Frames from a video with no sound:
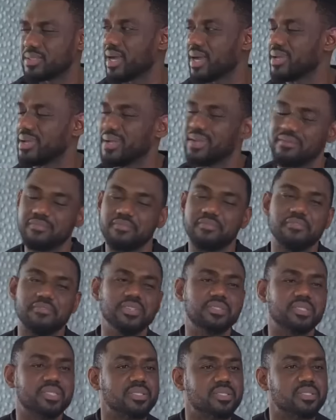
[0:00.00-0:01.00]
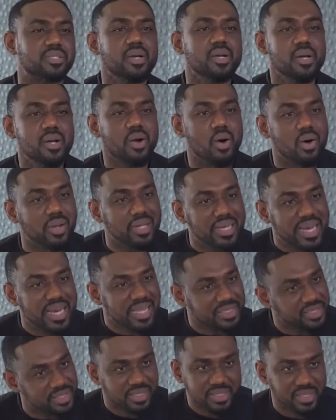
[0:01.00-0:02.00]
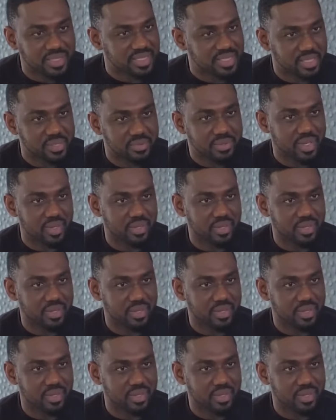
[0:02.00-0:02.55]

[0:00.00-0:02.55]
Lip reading: Diane, this is unnecessary.